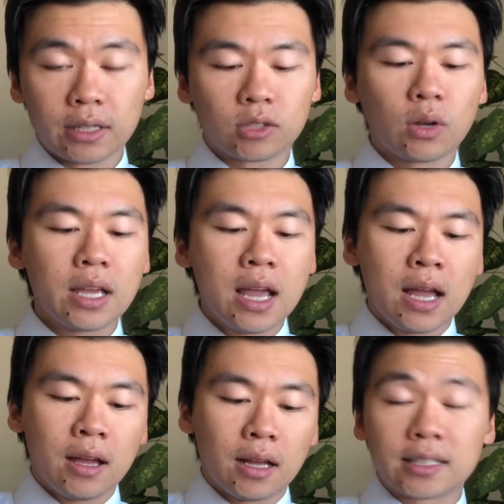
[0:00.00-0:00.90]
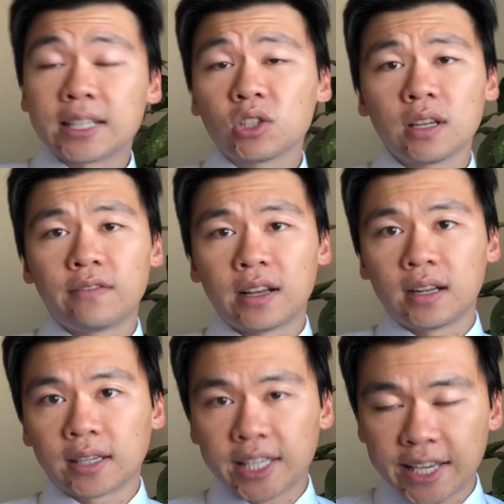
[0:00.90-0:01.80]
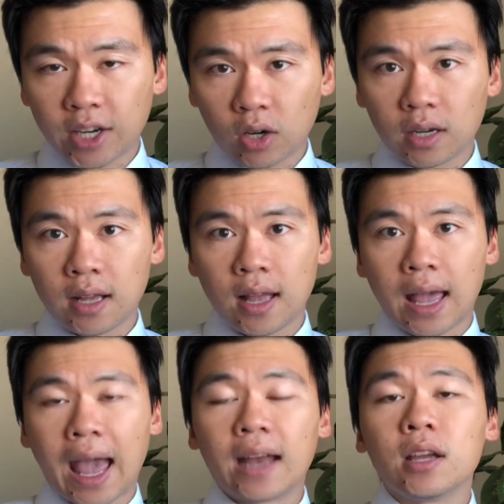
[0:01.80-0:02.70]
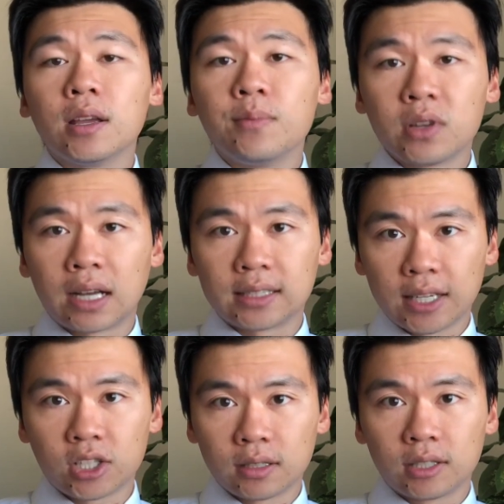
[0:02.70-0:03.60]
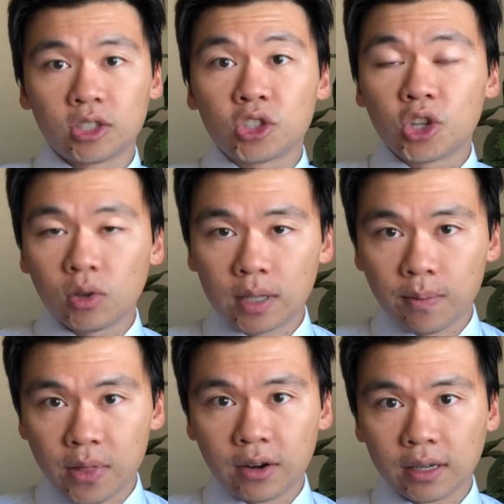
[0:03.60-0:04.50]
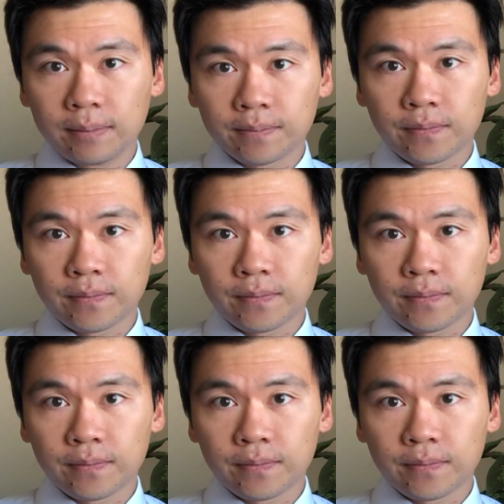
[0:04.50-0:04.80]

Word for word: So he essentially invented a cure and an immunization to diphtheria.